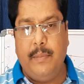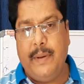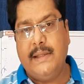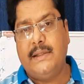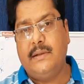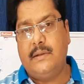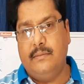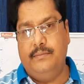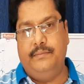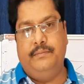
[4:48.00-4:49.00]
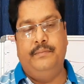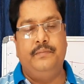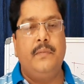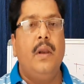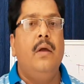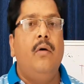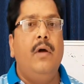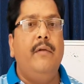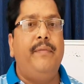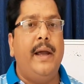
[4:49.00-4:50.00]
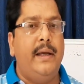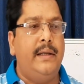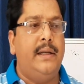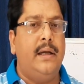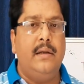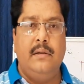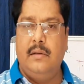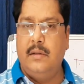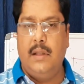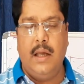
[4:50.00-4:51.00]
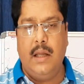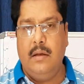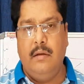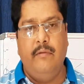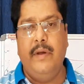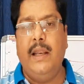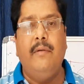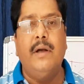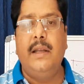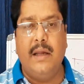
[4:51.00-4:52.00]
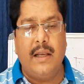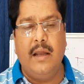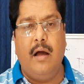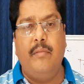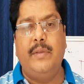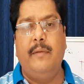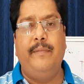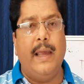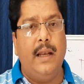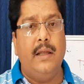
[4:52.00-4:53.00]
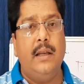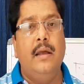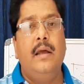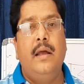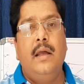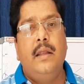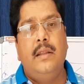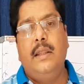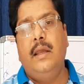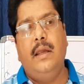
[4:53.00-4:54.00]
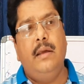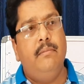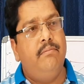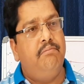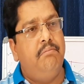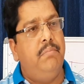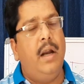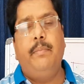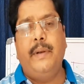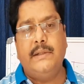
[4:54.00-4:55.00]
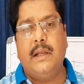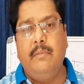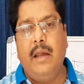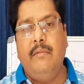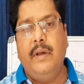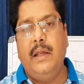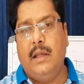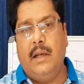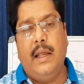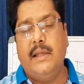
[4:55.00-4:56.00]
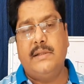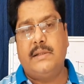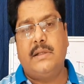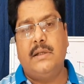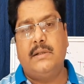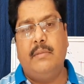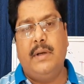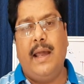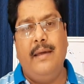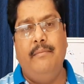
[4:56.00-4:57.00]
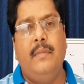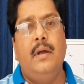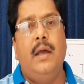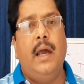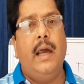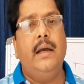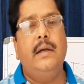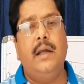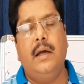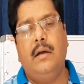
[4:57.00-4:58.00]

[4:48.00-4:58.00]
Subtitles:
the patient, we will find the variable degree of the pallor, the blood pressure may be raised sometime, and